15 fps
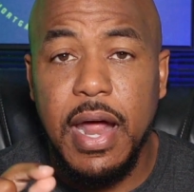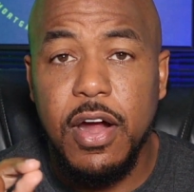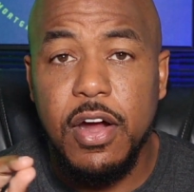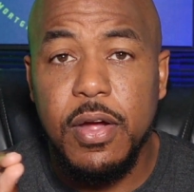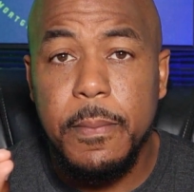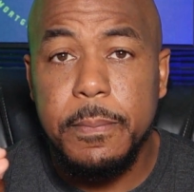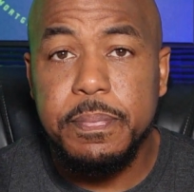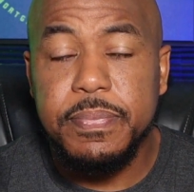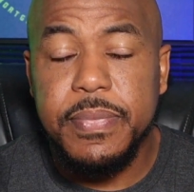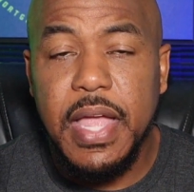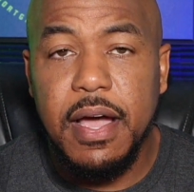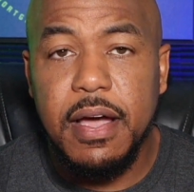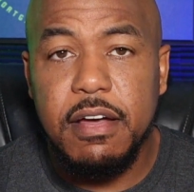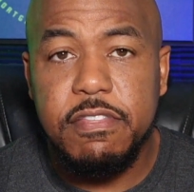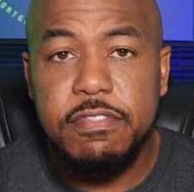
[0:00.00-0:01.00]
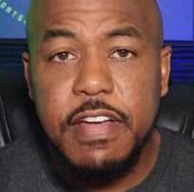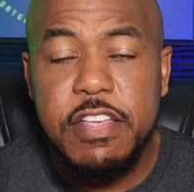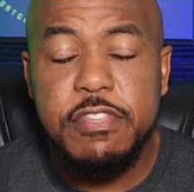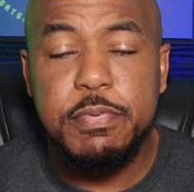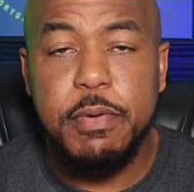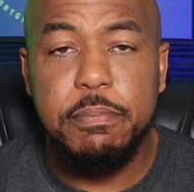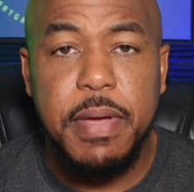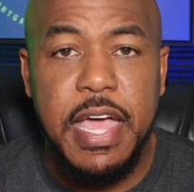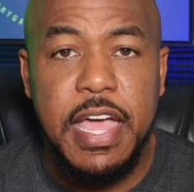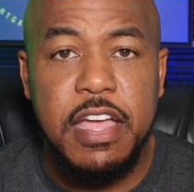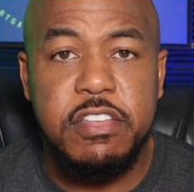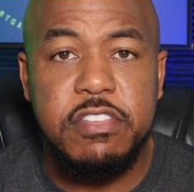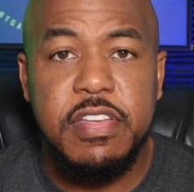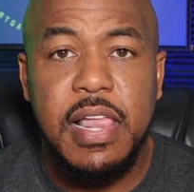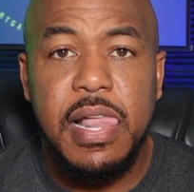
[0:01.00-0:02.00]
our Facebook
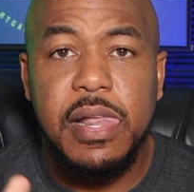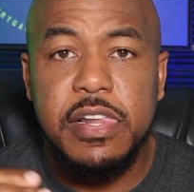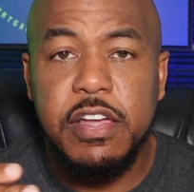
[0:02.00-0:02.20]
page.